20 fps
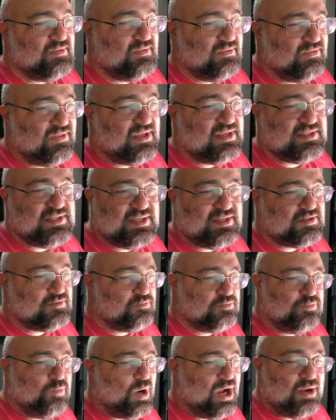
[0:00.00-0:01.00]
This
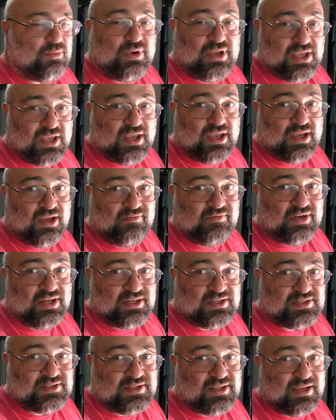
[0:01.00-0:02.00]
is why we can't have
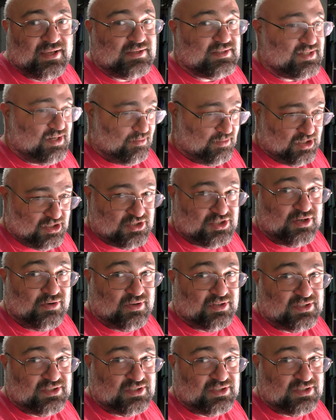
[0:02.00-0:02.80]
nice things, and I'm going to show